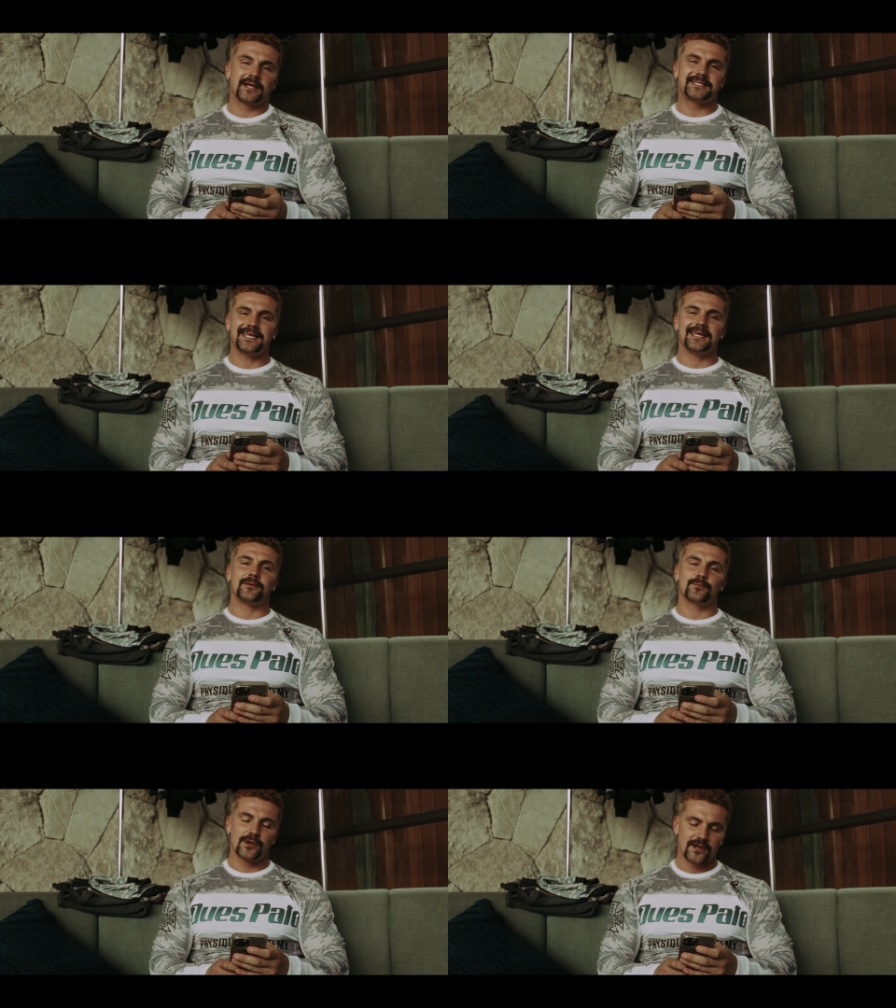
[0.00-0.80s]
my
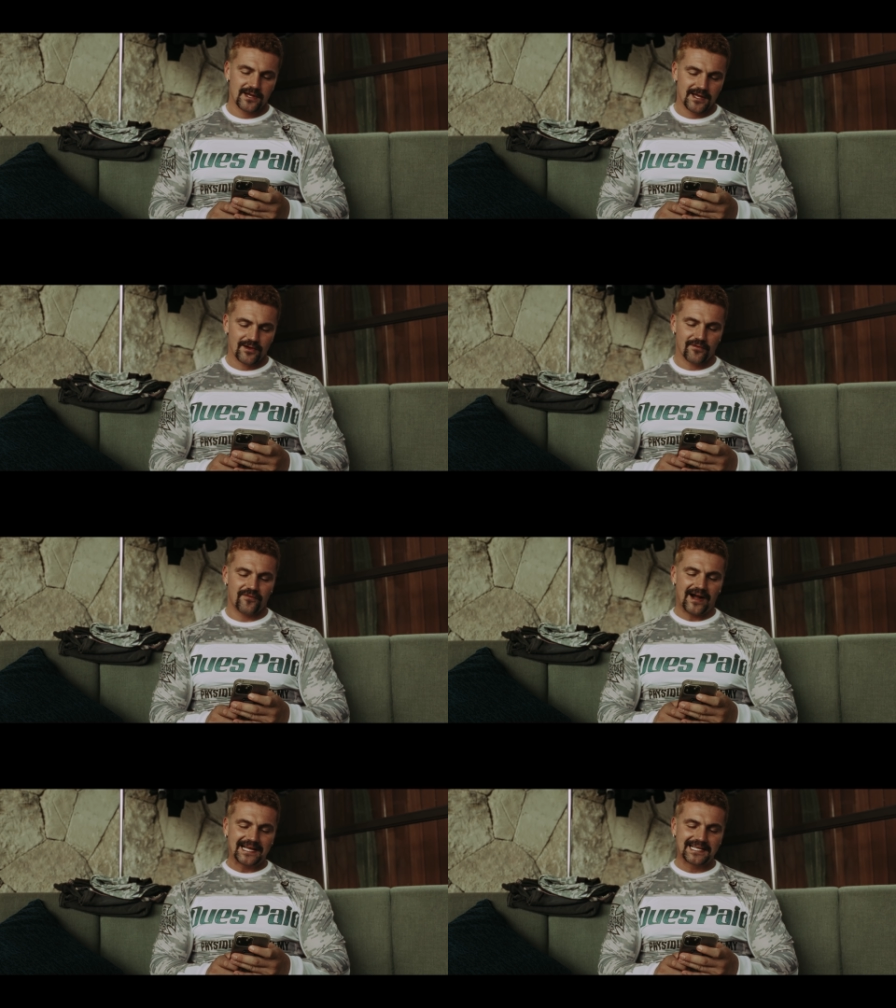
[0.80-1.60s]
team
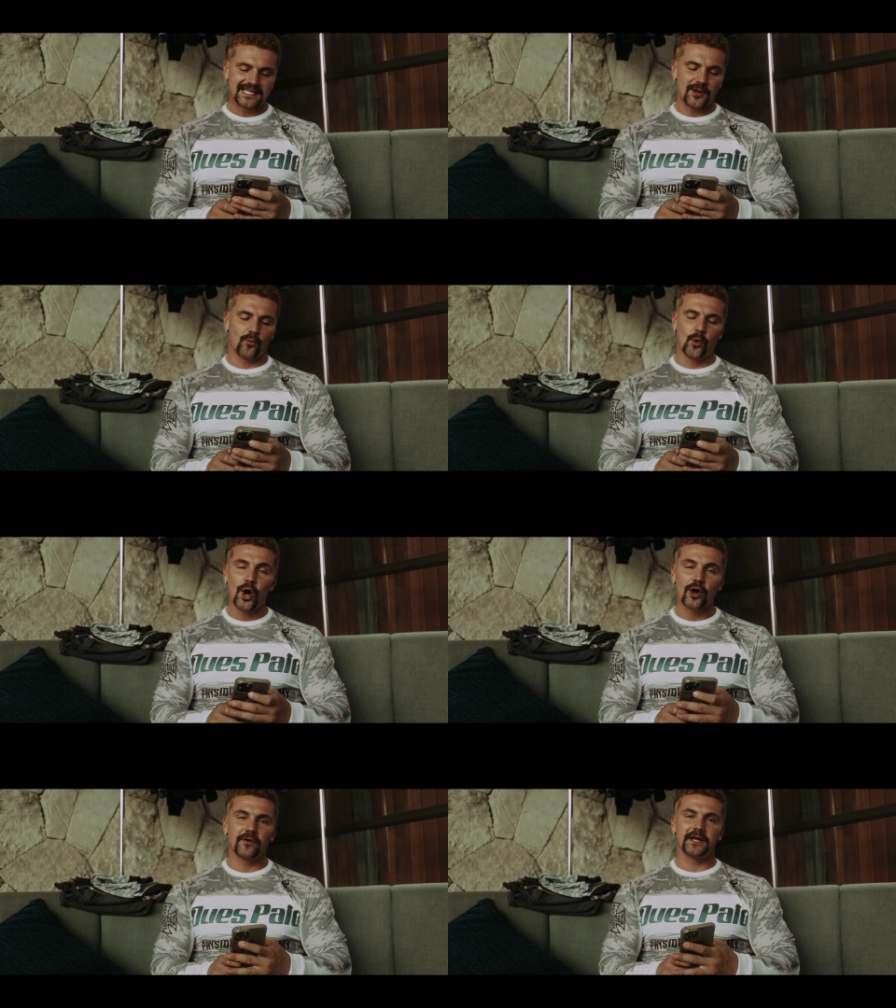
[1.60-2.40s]
finally
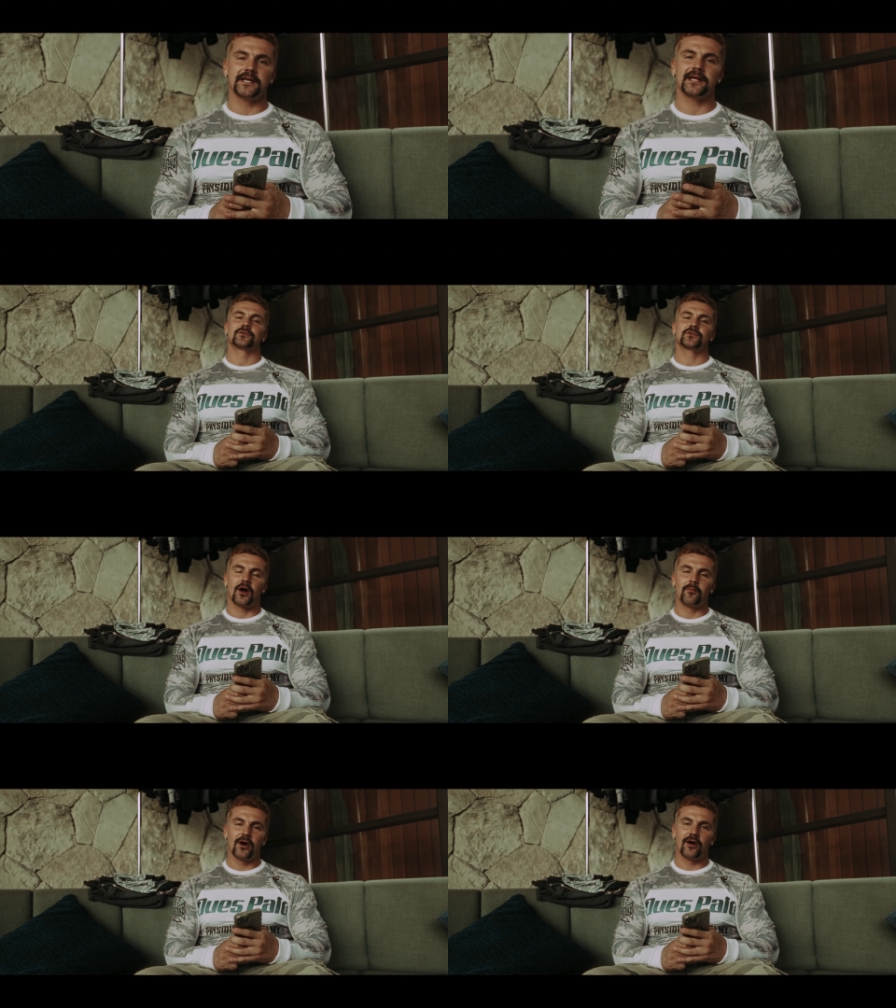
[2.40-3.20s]
wearing
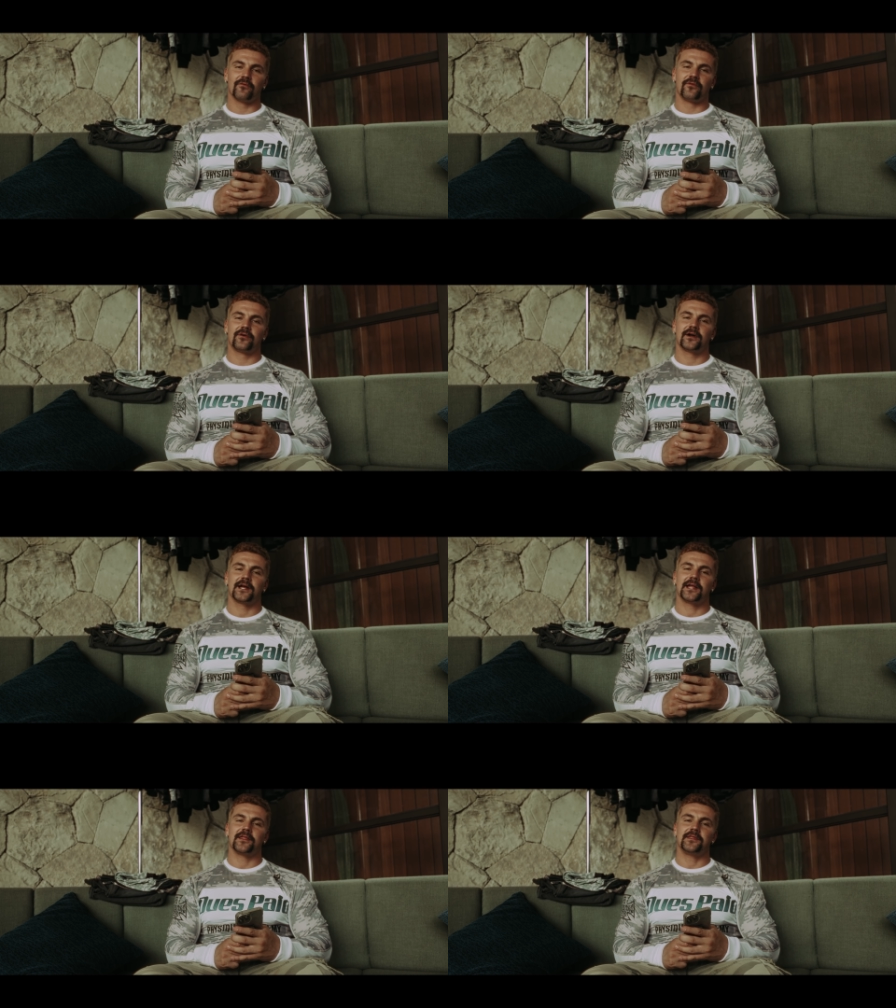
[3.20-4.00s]
some of
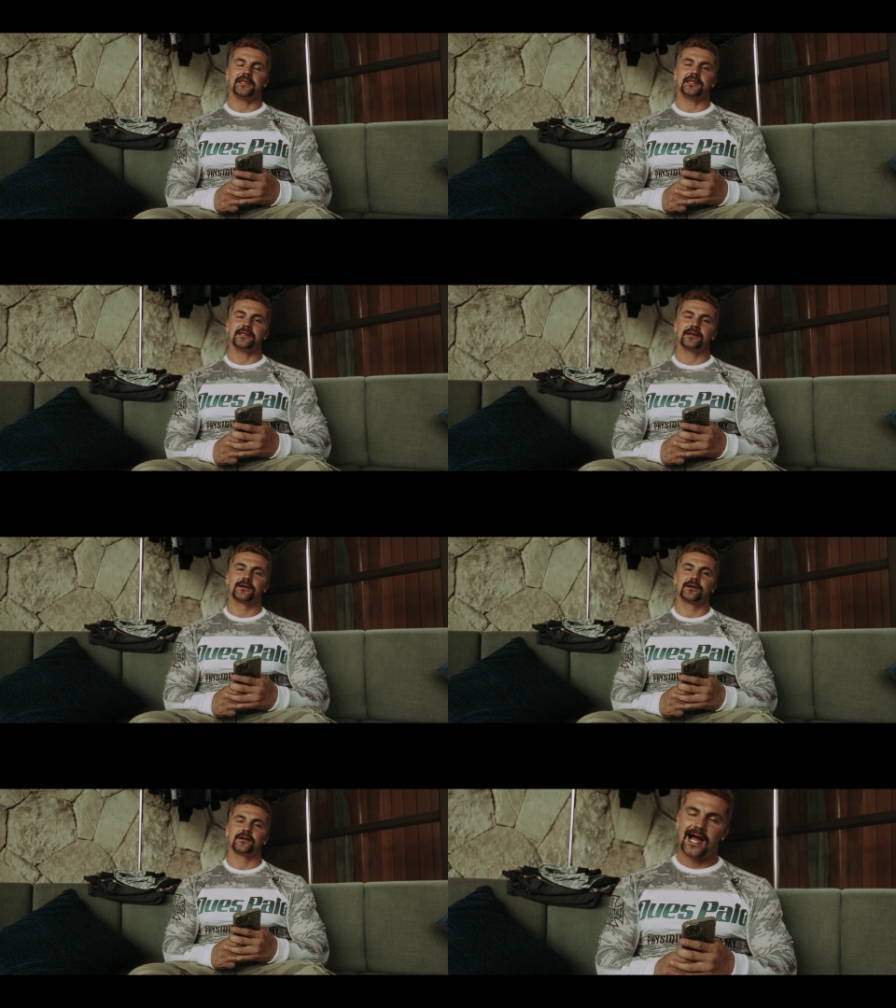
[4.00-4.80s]
the
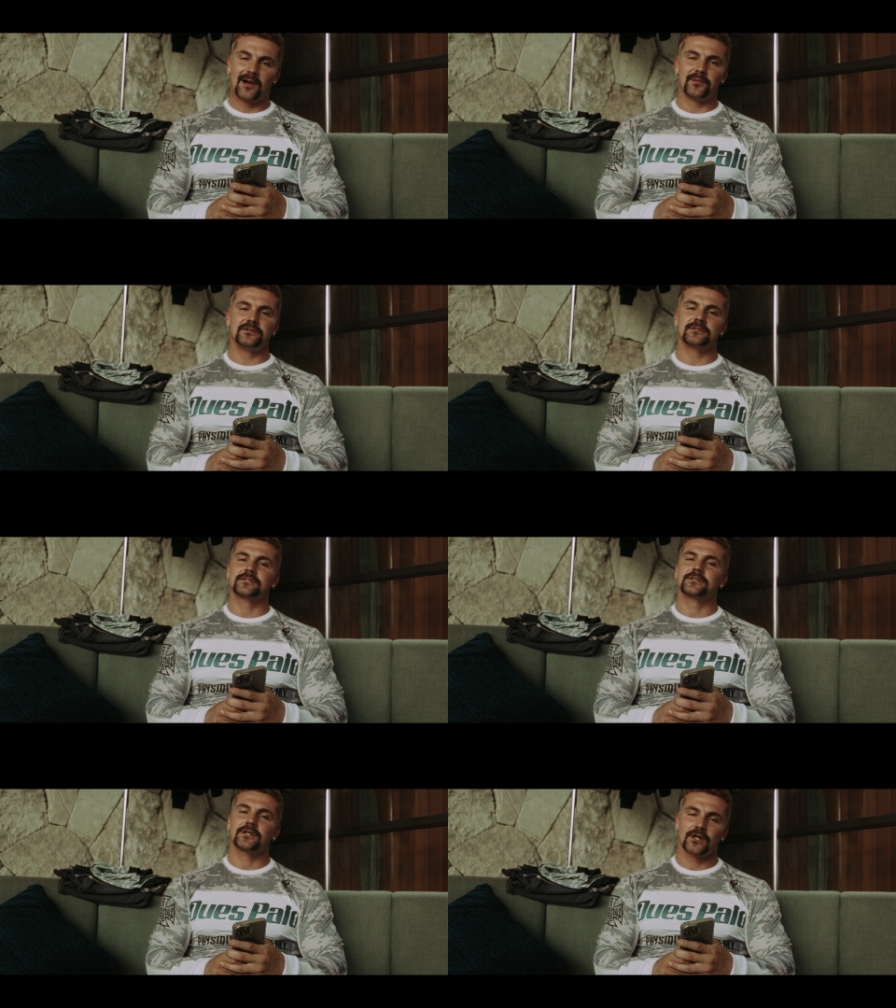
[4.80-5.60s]

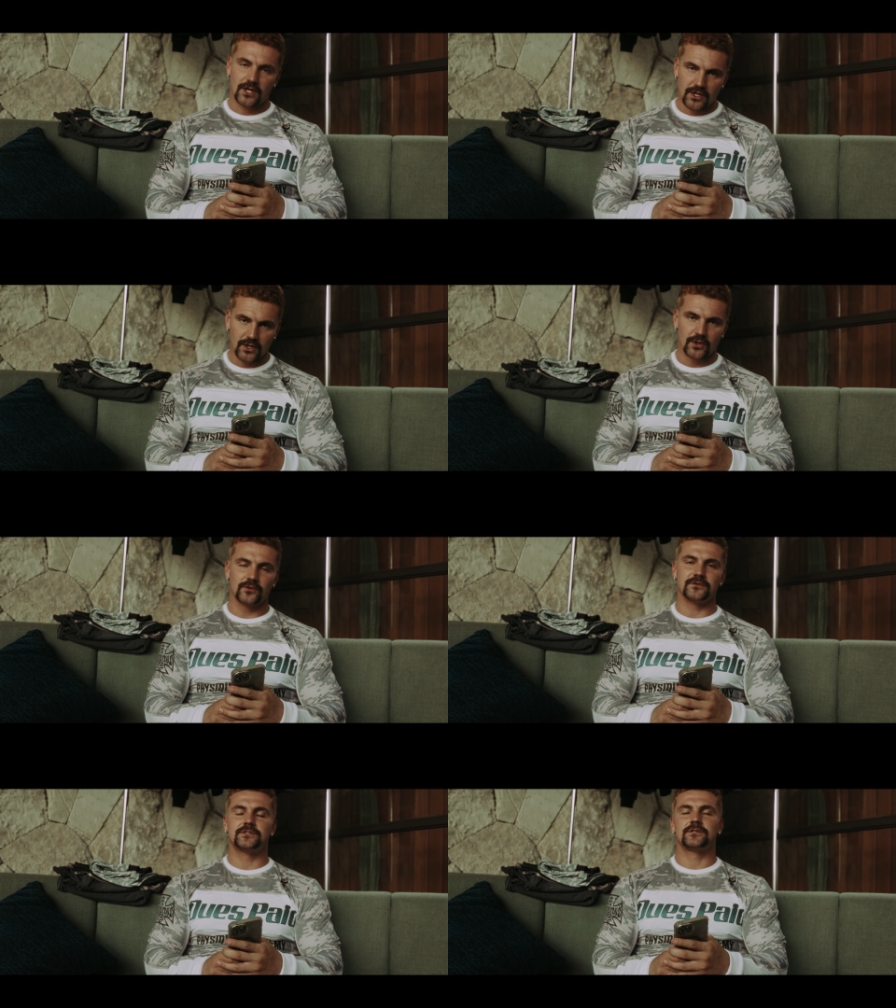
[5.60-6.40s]
garments,
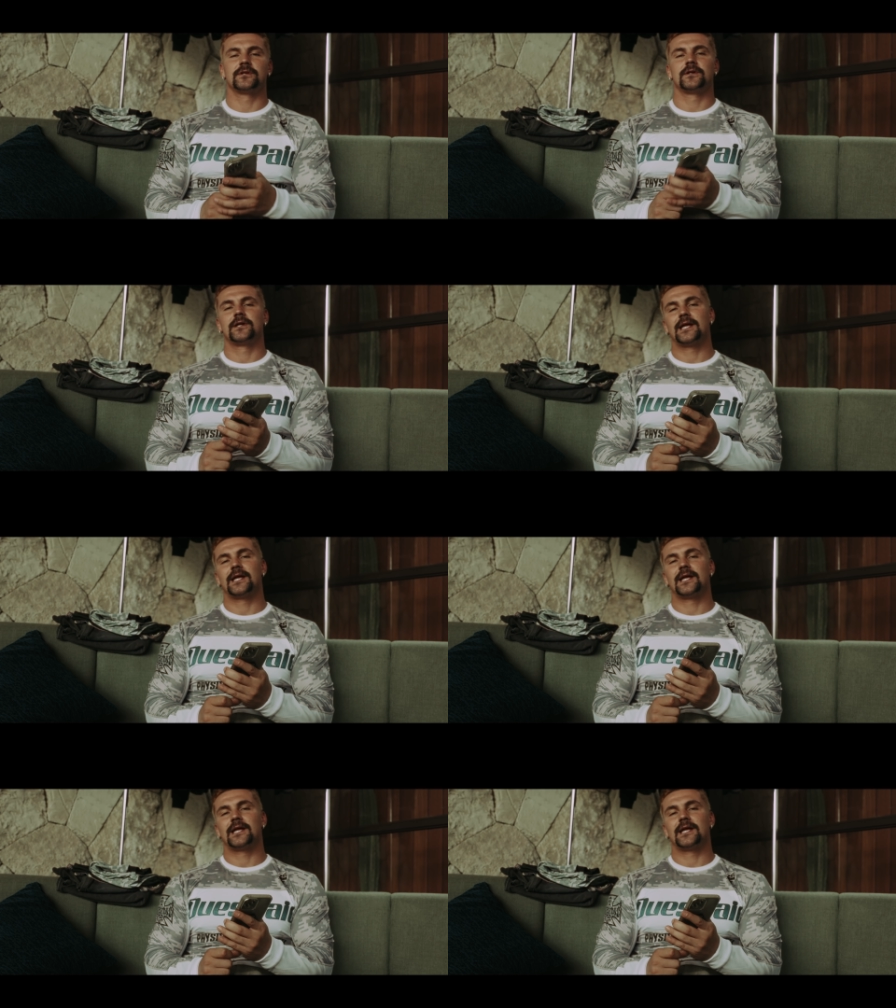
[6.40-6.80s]
clothes,